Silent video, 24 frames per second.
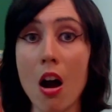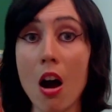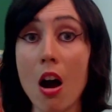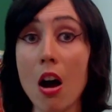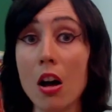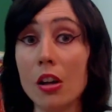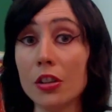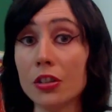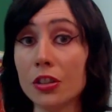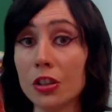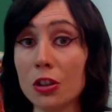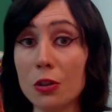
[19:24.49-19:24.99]

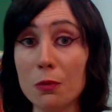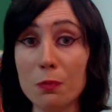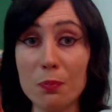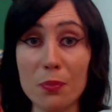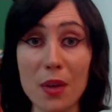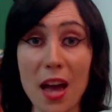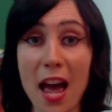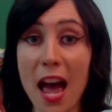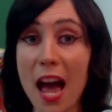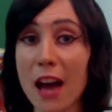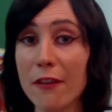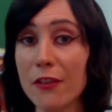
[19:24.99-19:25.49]
Also,
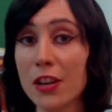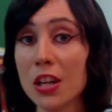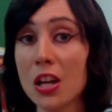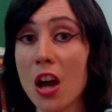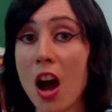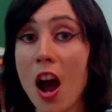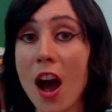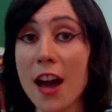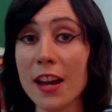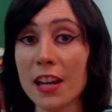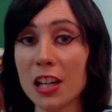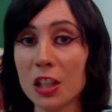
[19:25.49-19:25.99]
having
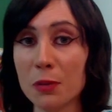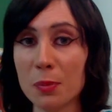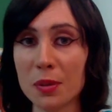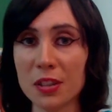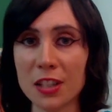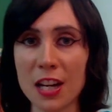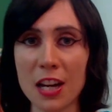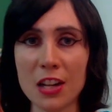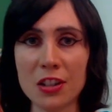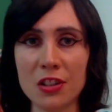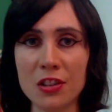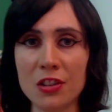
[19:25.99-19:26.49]
high
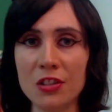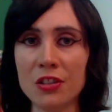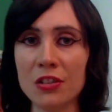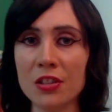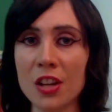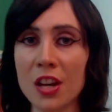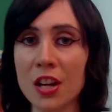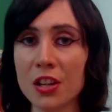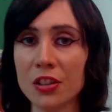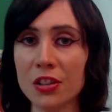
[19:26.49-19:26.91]
expectations